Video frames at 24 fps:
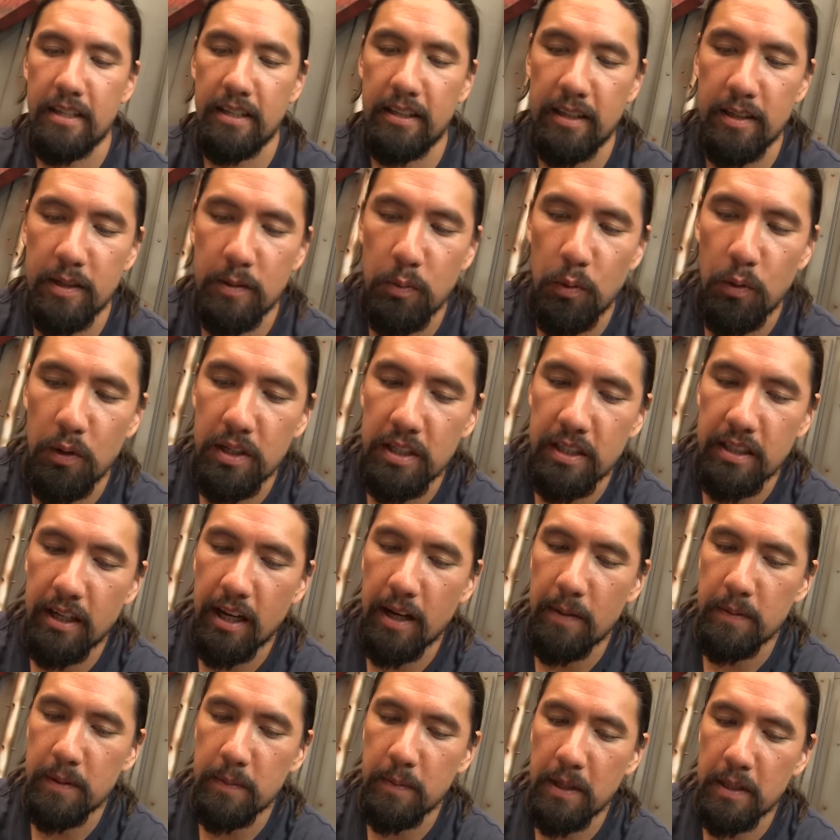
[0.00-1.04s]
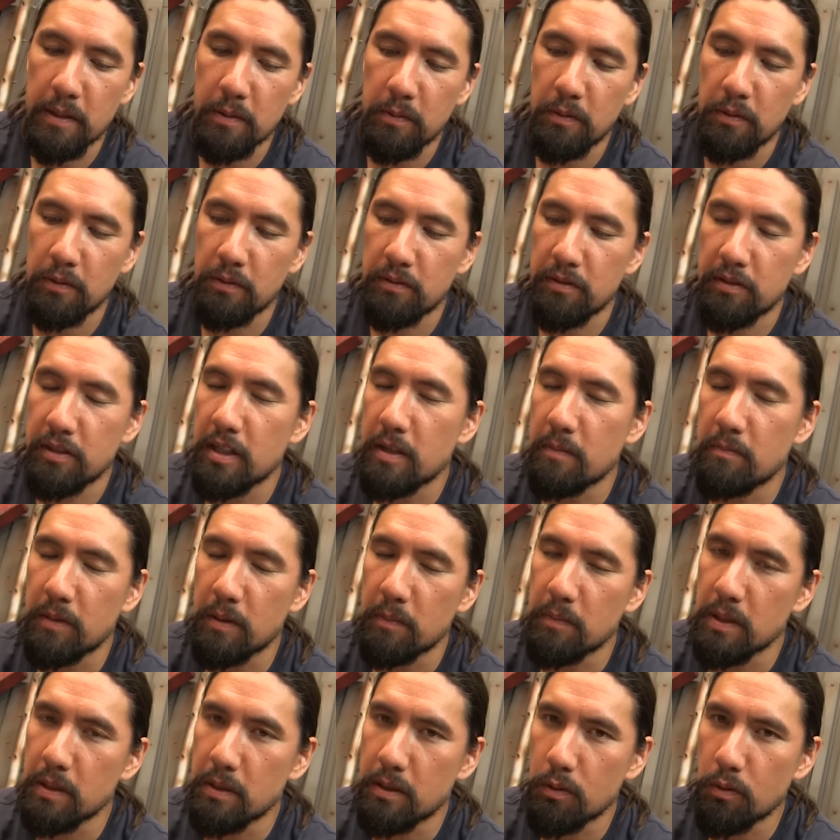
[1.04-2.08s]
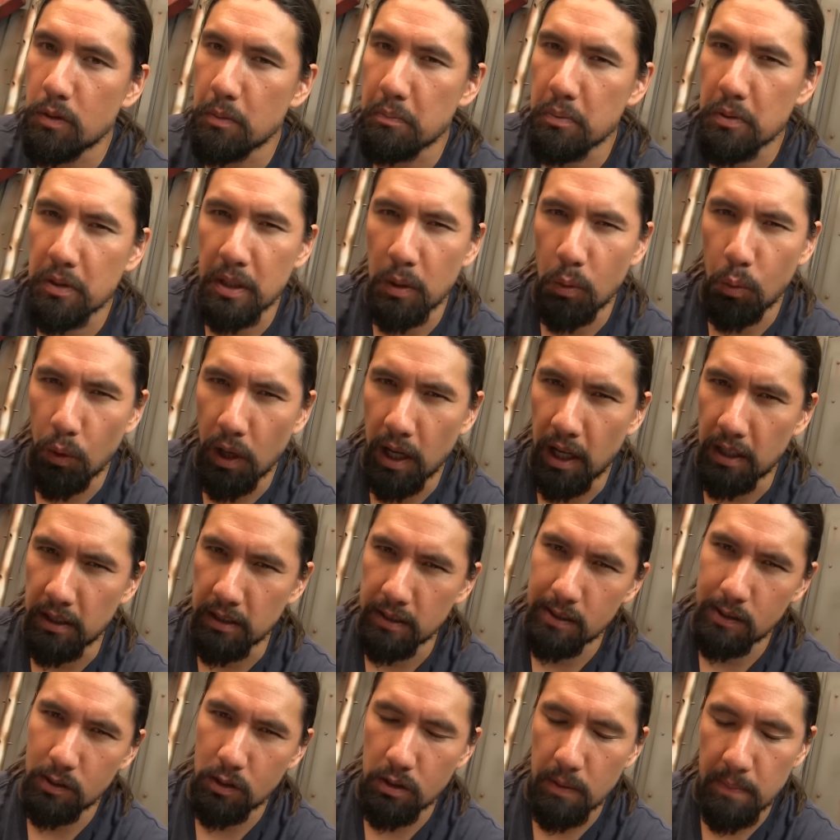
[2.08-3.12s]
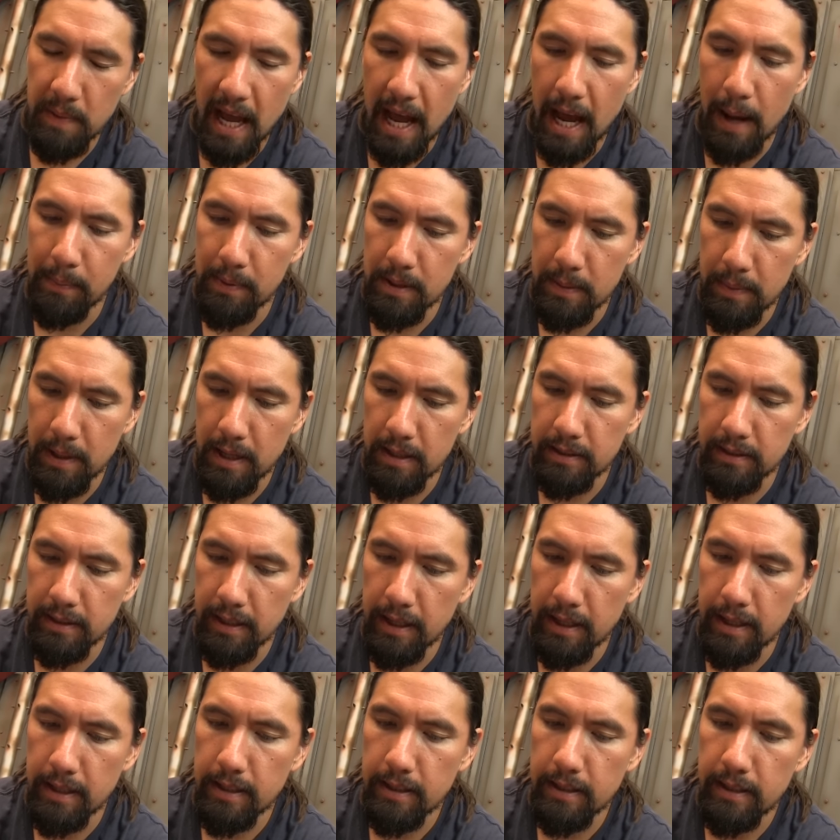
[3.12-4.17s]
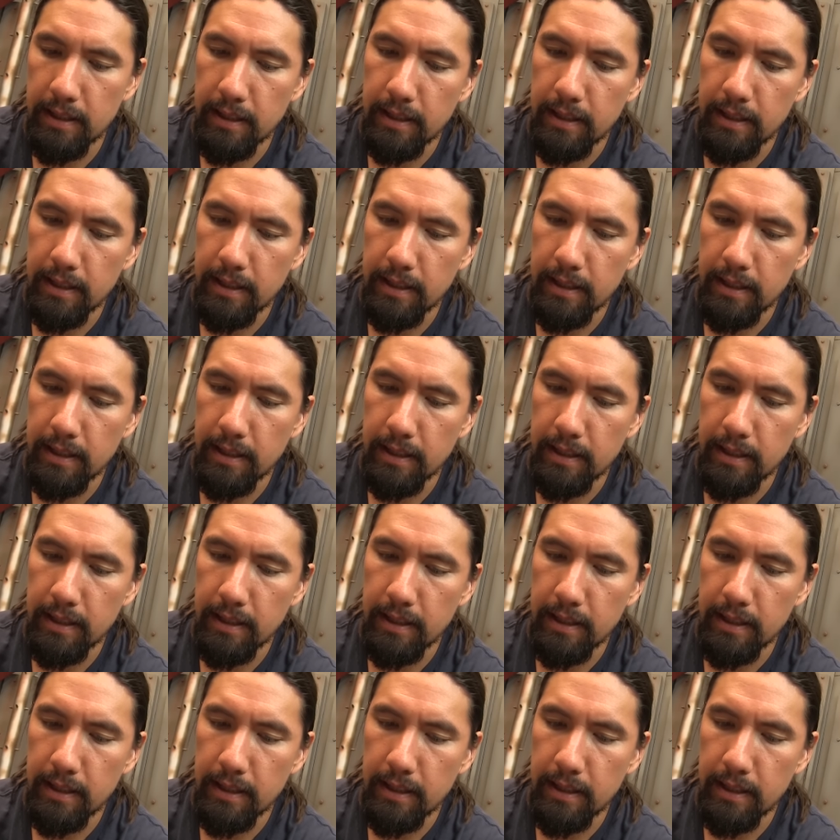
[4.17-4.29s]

at this point in time, Space Wolves seem to be doing pretty well, so I'm happy about that.